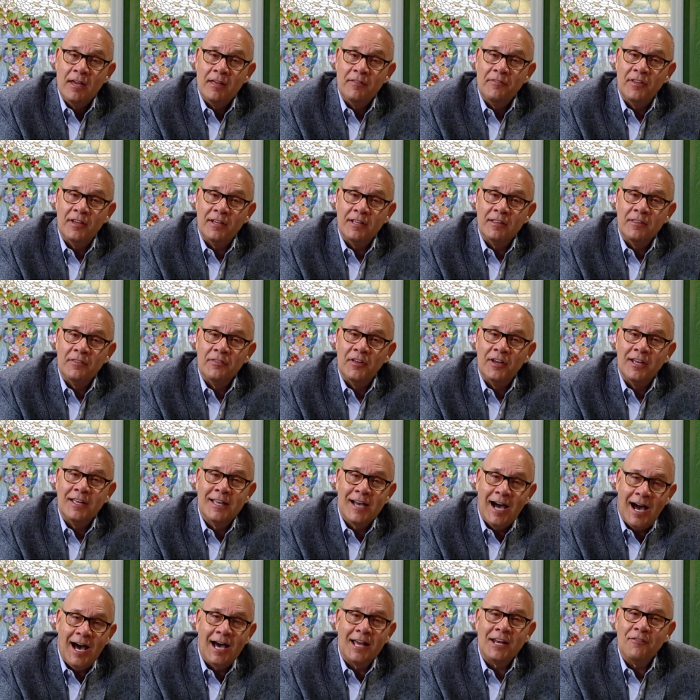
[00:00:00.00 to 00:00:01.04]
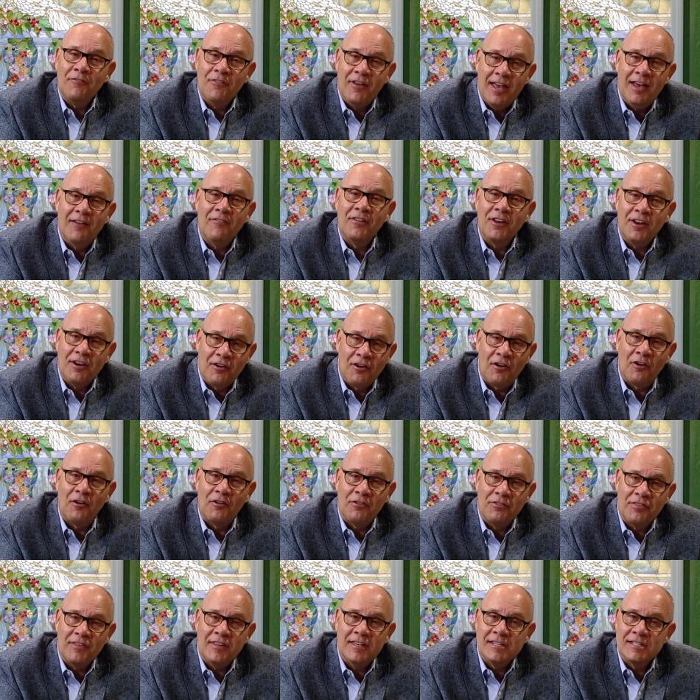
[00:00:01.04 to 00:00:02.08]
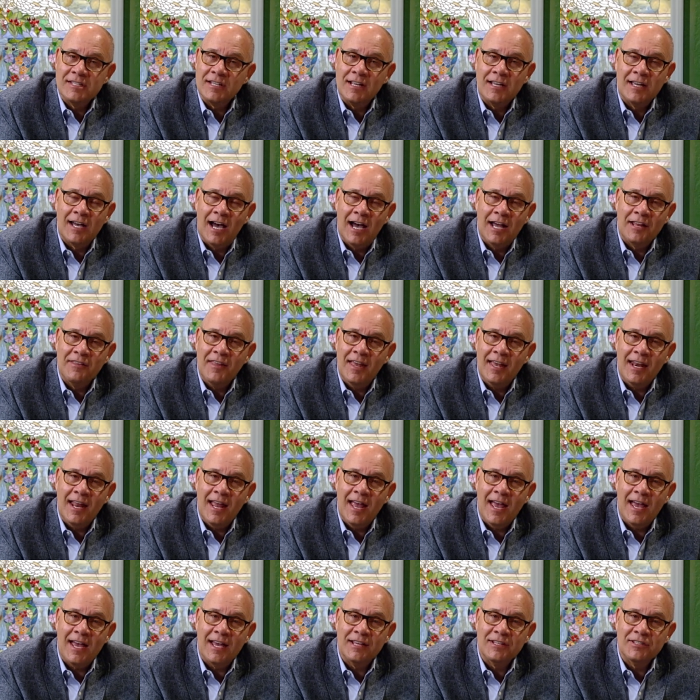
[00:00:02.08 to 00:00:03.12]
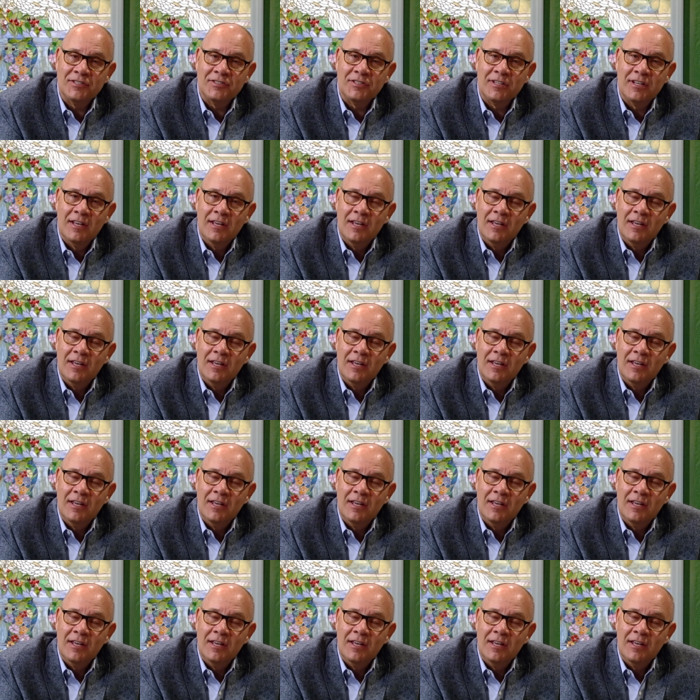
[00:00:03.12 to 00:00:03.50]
the, the God of heaven and earth is a God that has mm.